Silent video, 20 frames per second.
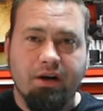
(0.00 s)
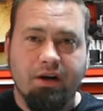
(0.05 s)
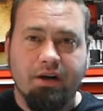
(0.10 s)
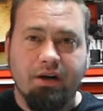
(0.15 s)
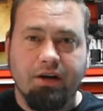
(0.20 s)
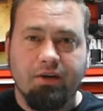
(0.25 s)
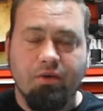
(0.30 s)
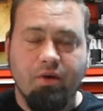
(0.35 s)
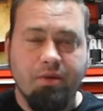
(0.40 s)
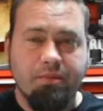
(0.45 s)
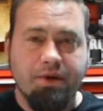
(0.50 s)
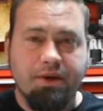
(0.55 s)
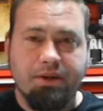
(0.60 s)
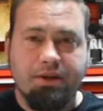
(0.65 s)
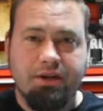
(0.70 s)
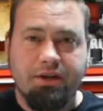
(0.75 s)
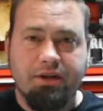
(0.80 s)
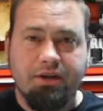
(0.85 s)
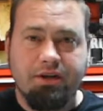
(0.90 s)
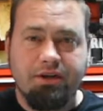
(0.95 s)
equipment
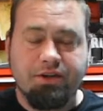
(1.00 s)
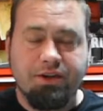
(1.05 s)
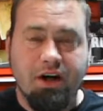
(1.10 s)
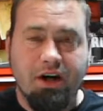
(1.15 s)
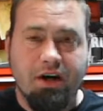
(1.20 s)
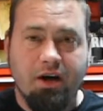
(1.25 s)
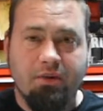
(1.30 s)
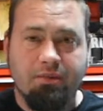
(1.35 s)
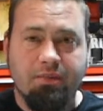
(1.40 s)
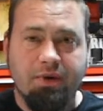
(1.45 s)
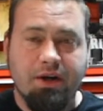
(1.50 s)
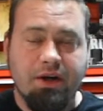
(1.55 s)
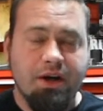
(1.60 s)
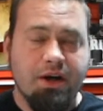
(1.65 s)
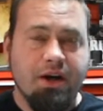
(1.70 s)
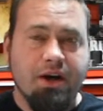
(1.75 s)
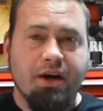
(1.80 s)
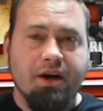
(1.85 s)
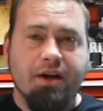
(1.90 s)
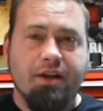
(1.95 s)
to do the job,
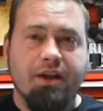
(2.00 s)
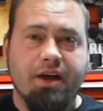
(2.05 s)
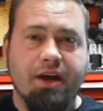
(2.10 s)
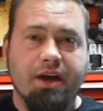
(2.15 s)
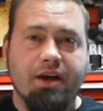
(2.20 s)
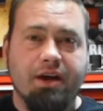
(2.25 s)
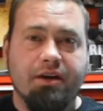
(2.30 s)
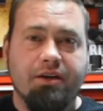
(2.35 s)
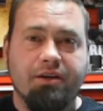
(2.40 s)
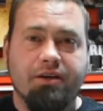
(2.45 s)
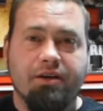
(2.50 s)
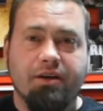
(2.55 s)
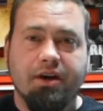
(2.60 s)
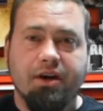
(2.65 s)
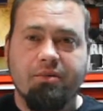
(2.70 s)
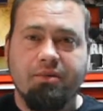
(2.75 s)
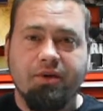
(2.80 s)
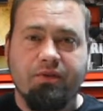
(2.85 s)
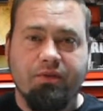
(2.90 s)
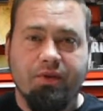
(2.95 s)
then you're going
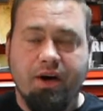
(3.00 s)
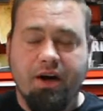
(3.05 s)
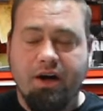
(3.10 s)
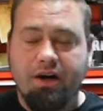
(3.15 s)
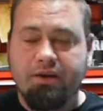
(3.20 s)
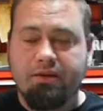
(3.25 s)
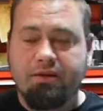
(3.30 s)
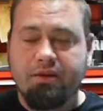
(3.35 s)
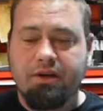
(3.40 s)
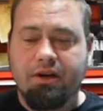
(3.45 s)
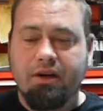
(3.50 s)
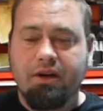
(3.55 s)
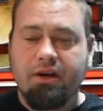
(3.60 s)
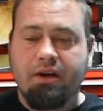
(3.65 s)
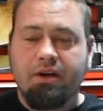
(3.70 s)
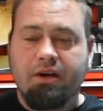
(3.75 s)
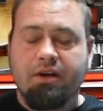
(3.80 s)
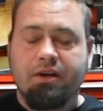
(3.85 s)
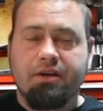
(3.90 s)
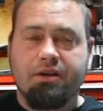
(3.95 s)
to be fine.
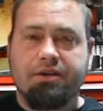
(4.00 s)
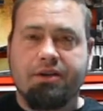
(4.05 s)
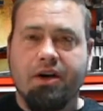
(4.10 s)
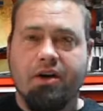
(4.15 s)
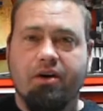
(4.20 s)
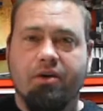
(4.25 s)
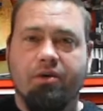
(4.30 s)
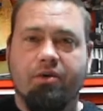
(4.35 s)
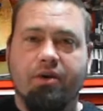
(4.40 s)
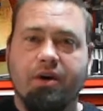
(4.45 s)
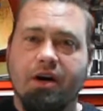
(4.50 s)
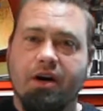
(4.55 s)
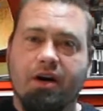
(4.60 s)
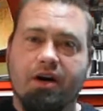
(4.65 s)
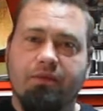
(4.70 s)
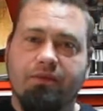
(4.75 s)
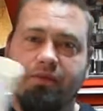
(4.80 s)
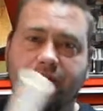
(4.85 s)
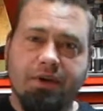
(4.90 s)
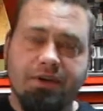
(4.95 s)

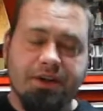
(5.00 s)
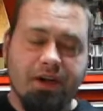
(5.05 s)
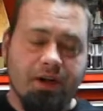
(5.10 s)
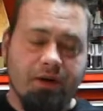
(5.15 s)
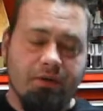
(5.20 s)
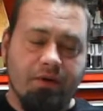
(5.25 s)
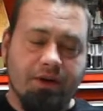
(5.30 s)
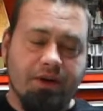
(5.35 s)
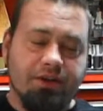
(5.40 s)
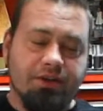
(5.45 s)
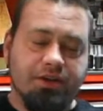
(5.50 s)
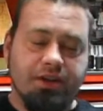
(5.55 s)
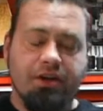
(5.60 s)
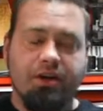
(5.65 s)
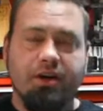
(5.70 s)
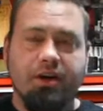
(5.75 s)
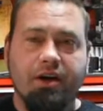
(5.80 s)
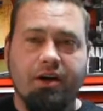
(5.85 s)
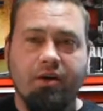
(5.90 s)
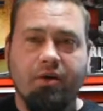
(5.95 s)
So first thing I wanted to show
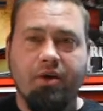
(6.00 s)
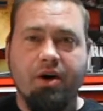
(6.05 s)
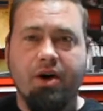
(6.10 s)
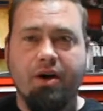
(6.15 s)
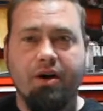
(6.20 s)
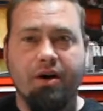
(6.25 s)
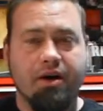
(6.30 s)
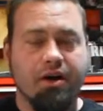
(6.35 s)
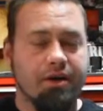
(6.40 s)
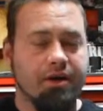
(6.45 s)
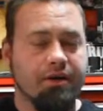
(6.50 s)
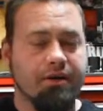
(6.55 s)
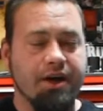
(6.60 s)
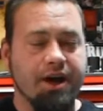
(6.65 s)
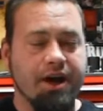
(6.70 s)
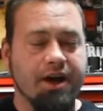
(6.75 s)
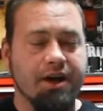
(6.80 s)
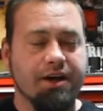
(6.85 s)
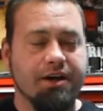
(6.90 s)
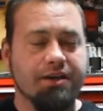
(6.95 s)
you
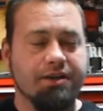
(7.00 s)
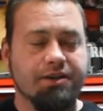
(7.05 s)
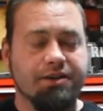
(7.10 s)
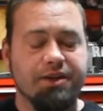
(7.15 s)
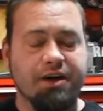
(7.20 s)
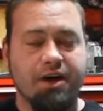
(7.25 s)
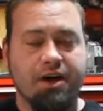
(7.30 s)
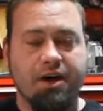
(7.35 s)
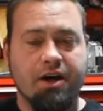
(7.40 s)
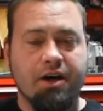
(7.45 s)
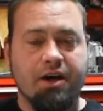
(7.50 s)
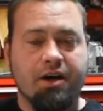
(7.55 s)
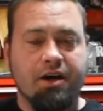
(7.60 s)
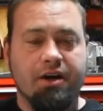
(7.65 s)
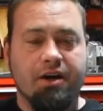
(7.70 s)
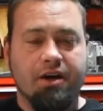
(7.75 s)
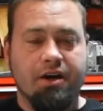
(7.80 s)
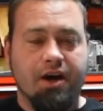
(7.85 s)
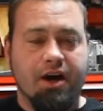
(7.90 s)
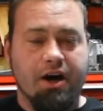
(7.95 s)
is
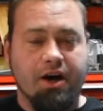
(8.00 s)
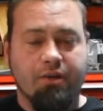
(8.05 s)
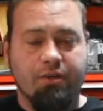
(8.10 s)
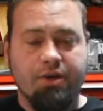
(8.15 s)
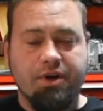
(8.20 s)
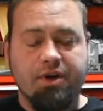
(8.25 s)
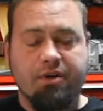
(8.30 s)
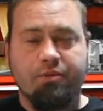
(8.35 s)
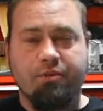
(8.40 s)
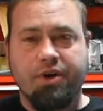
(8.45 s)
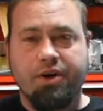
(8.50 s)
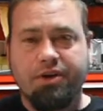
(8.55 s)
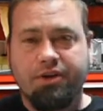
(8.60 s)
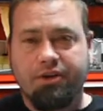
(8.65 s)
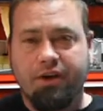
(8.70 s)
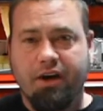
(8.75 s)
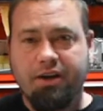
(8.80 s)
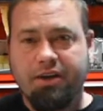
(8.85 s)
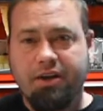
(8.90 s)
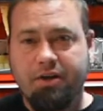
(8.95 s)
when you're
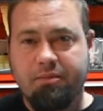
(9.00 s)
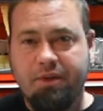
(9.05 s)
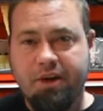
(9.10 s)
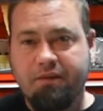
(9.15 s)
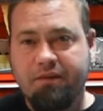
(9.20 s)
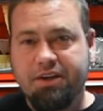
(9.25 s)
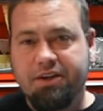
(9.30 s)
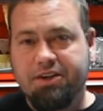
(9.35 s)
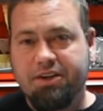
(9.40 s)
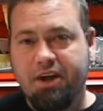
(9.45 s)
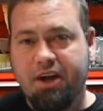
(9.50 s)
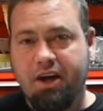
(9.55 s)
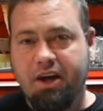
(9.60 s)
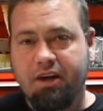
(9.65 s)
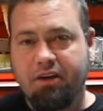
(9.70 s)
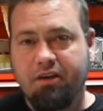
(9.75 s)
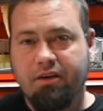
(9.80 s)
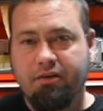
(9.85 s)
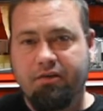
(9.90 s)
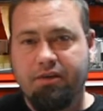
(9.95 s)
selecting the
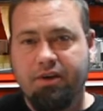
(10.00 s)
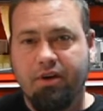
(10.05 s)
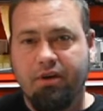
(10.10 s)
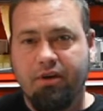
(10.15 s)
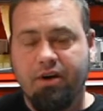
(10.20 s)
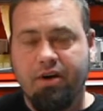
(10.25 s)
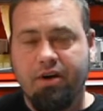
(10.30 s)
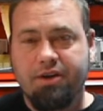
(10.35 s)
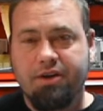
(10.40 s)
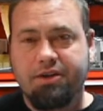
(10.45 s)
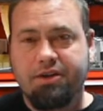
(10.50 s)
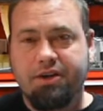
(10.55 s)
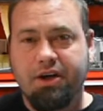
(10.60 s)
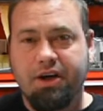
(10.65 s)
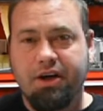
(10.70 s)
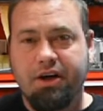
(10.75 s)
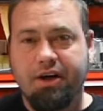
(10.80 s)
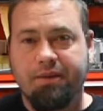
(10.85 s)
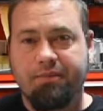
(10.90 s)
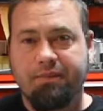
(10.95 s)
PVC, you'll notice
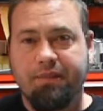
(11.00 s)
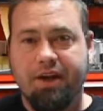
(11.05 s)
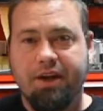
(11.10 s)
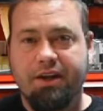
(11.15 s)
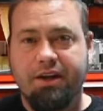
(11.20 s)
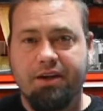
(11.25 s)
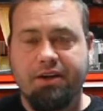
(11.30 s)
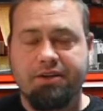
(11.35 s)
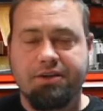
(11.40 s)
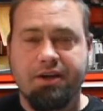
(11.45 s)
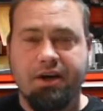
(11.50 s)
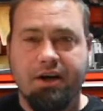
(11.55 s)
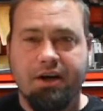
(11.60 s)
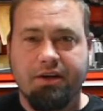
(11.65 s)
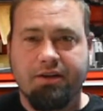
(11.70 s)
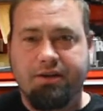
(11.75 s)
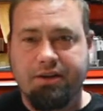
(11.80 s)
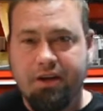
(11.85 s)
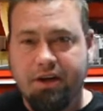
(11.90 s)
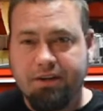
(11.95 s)
that there's
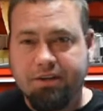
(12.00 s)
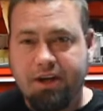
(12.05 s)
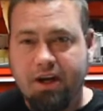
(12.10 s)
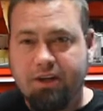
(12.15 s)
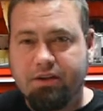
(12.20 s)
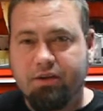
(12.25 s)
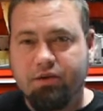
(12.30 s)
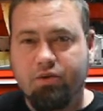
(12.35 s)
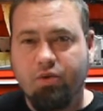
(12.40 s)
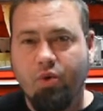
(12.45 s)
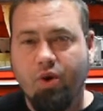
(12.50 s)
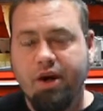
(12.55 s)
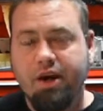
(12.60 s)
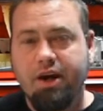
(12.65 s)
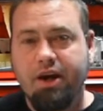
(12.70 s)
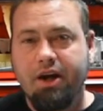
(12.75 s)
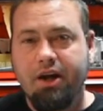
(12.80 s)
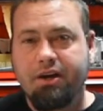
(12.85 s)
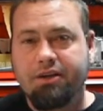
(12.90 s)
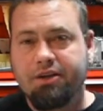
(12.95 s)
a Schedule
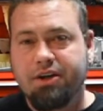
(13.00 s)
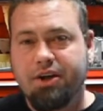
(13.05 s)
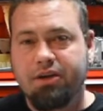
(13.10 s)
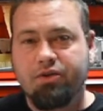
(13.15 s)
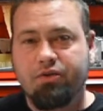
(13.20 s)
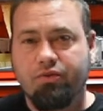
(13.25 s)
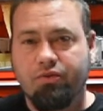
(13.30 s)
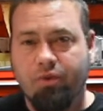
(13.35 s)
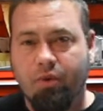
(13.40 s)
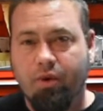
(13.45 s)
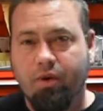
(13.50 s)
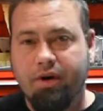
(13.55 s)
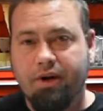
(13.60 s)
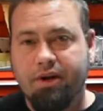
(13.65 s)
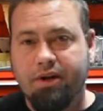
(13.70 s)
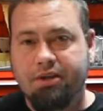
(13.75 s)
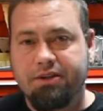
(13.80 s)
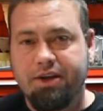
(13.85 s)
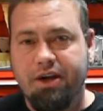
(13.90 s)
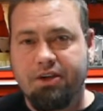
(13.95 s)
20, a Schedule 40,
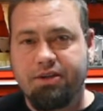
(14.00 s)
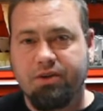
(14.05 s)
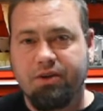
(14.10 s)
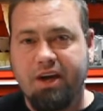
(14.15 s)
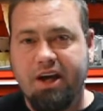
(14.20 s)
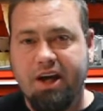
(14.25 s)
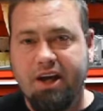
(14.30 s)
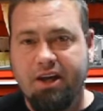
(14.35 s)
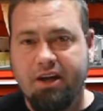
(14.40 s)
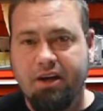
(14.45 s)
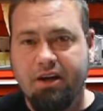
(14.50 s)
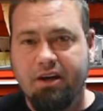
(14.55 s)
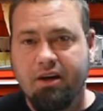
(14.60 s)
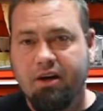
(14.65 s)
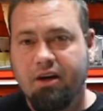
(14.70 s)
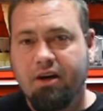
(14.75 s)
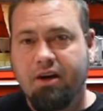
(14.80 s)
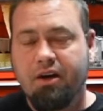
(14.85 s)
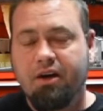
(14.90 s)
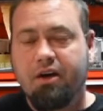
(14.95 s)
a Schedule 80,
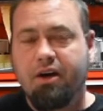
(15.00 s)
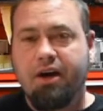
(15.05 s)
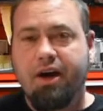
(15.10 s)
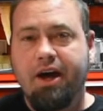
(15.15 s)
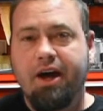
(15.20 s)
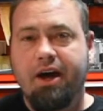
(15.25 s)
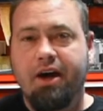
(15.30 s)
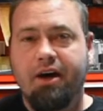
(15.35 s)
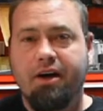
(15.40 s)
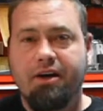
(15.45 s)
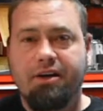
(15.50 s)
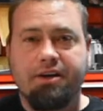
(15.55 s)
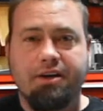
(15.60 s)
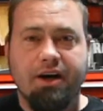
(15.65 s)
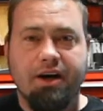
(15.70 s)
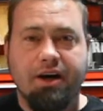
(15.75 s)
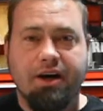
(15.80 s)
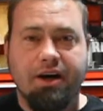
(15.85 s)
and